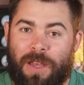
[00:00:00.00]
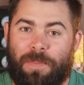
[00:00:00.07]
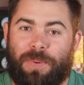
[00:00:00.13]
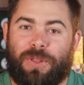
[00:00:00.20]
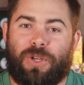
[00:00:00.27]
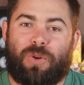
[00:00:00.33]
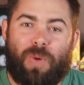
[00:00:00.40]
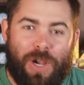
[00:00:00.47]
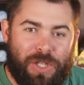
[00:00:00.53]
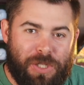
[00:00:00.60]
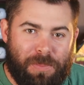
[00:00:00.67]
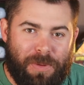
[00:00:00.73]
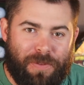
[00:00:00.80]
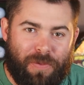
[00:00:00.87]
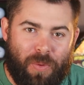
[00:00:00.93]
but the
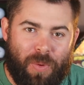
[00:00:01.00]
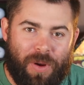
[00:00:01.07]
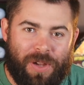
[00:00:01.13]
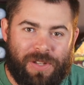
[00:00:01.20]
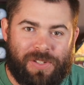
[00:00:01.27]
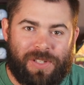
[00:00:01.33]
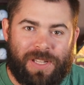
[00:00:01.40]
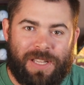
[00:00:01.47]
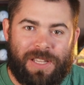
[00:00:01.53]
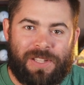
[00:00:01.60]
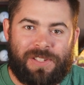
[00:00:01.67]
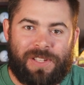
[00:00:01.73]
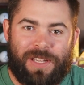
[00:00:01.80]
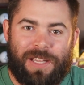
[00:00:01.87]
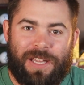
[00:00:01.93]
question before us
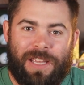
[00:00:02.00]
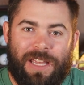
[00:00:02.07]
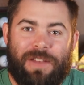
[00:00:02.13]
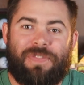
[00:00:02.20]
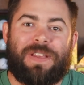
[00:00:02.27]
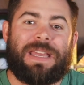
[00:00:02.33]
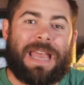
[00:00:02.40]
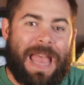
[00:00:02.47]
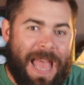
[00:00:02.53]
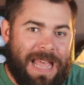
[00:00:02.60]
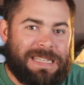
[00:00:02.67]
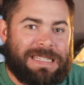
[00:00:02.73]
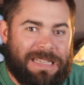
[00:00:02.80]
is, if he has